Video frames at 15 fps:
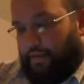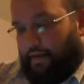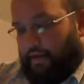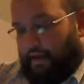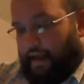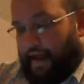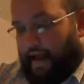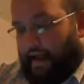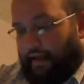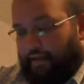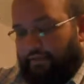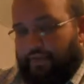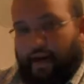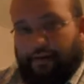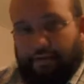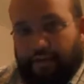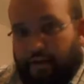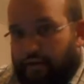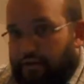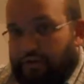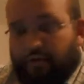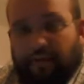Yeah, it's got the
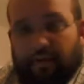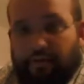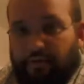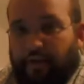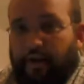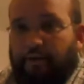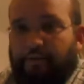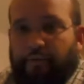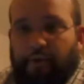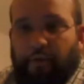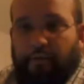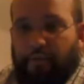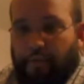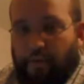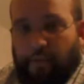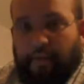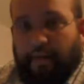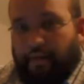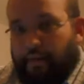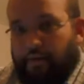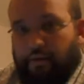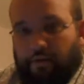touchscreen stuff, so if you want
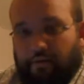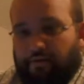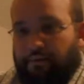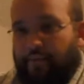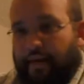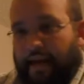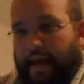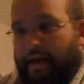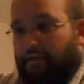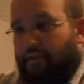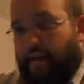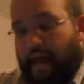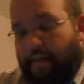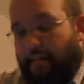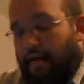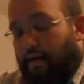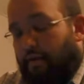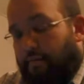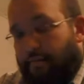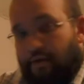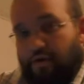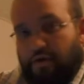to do some of the casual gaming in
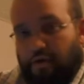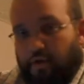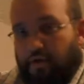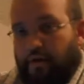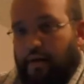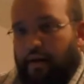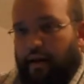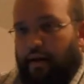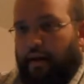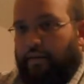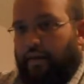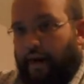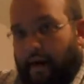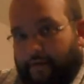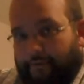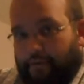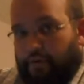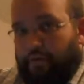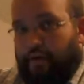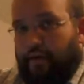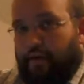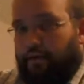the future, like the iPhone
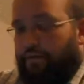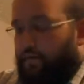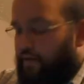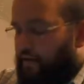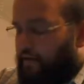does,